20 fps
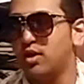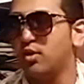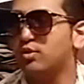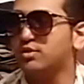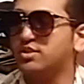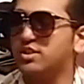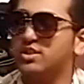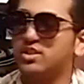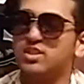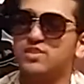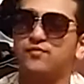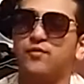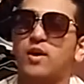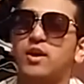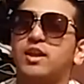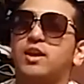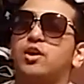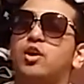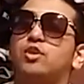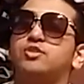And also, this
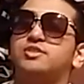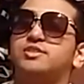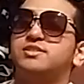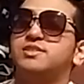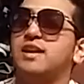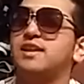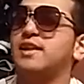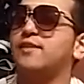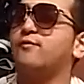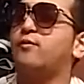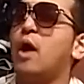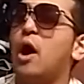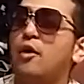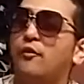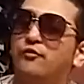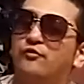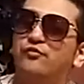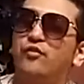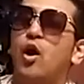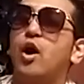fucking goes to say, like,
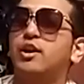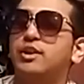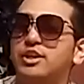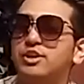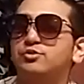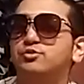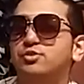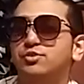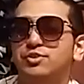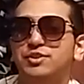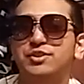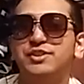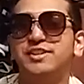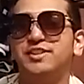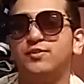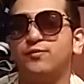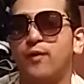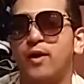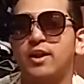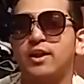fuck you to
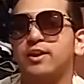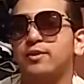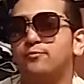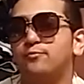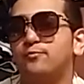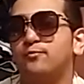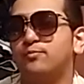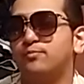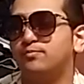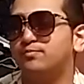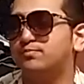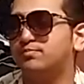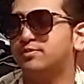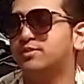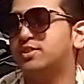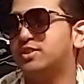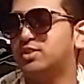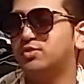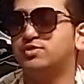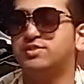these fucking,
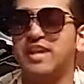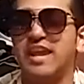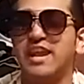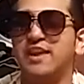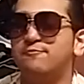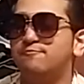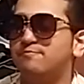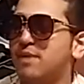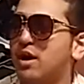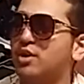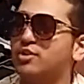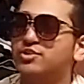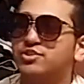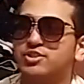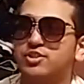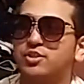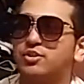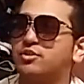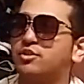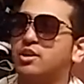to Dave
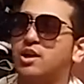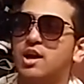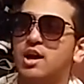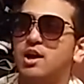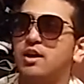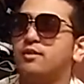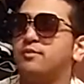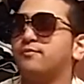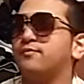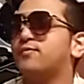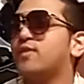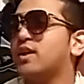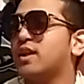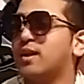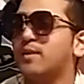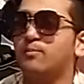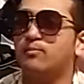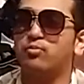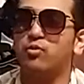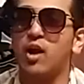Meltzer,
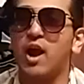fucking